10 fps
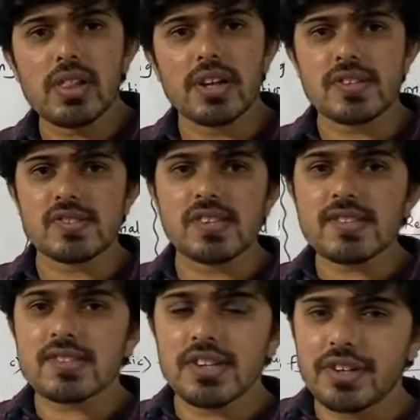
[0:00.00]
That is
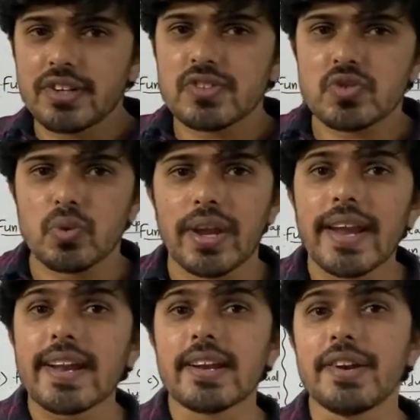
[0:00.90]
6 liters to
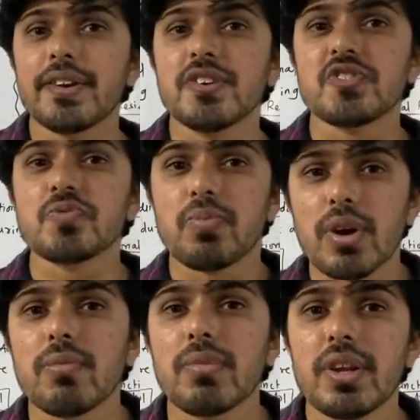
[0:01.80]
8 liters
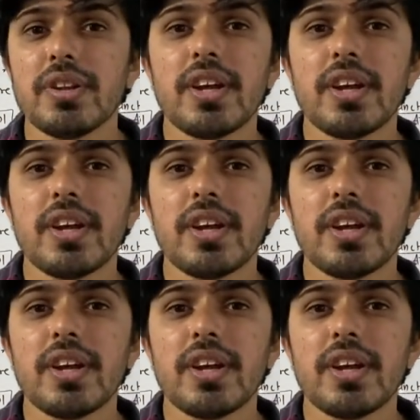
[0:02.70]
per minute.